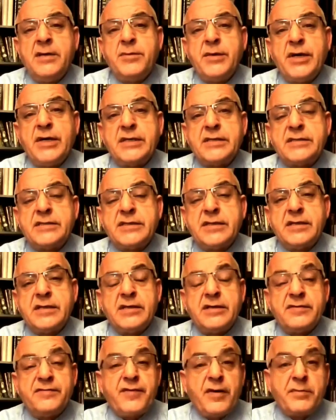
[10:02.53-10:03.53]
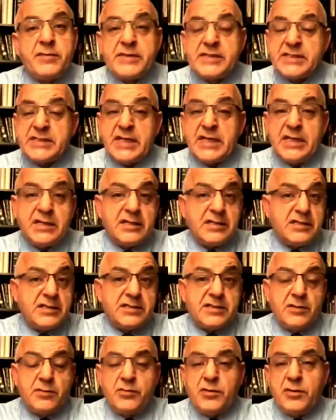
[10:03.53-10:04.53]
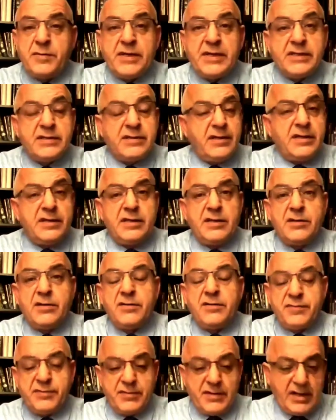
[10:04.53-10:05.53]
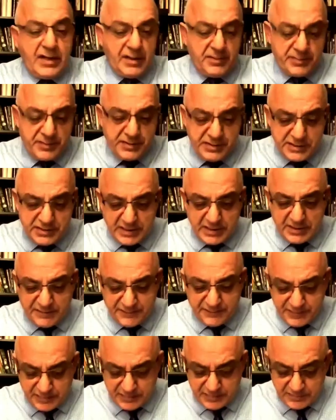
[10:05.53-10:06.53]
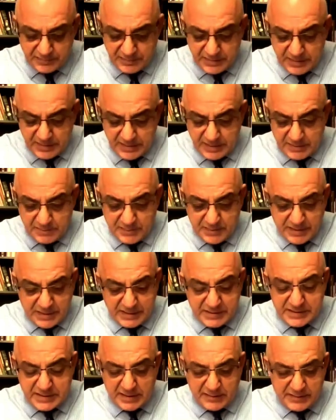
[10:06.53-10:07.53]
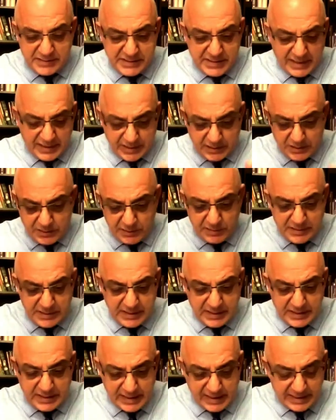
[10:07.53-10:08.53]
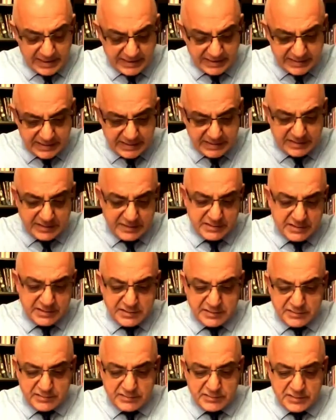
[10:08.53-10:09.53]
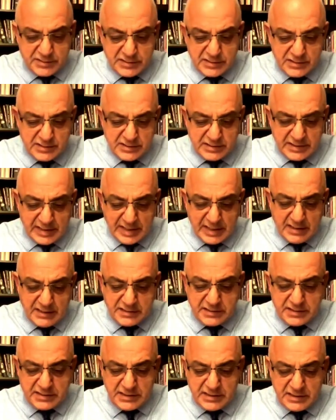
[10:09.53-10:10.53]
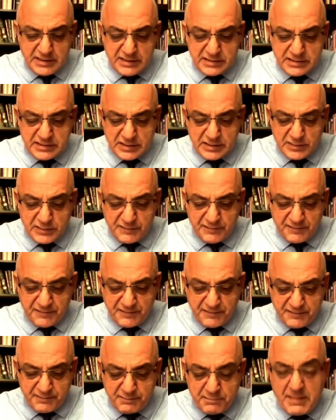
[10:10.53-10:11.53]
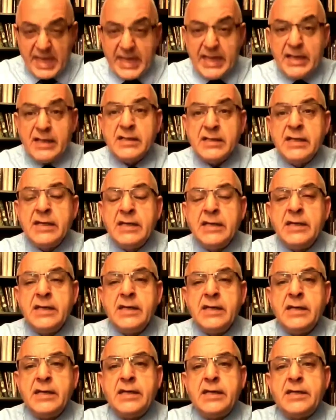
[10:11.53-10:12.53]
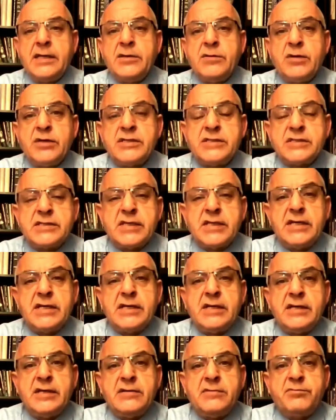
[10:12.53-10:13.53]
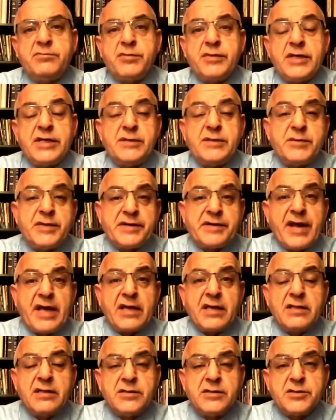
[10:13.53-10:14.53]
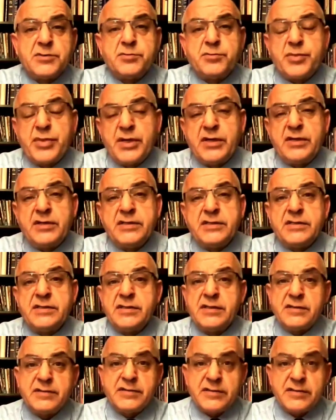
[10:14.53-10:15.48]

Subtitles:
But if I'm mistaken, it's a woman. I appreciate if you, because I was like looking and it says this deity is a male. He was a miraculous birth,